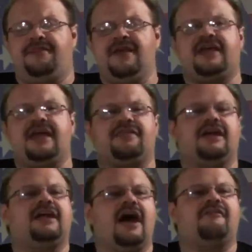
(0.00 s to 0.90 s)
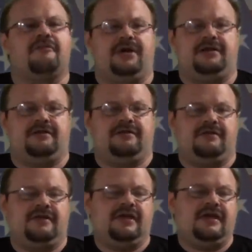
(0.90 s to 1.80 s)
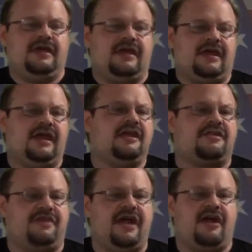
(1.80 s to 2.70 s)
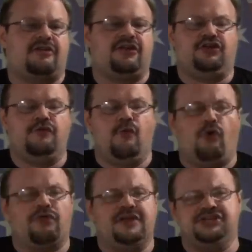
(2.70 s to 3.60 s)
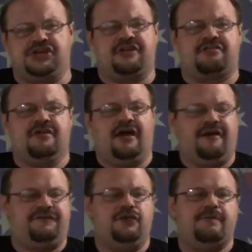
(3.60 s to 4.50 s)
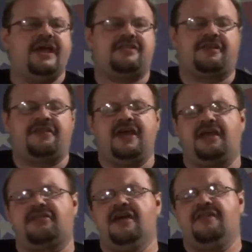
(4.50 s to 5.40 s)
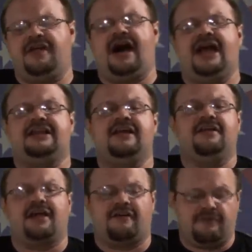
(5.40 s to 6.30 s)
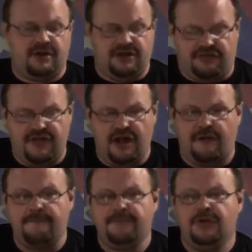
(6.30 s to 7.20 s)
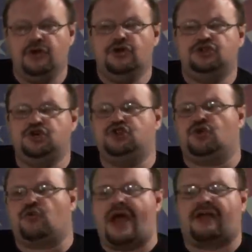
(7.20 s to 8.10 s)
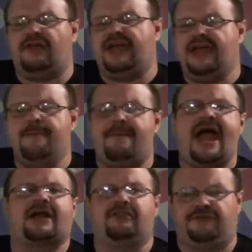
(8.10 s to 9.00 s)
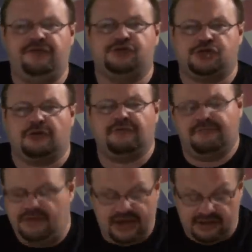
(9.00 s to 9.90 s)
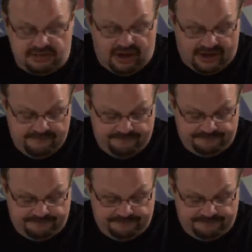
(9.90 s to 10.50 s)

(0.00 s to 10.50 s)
thinking that government is there to do more than just a few basic things. The idea that government is there to directly impact the future. It is not.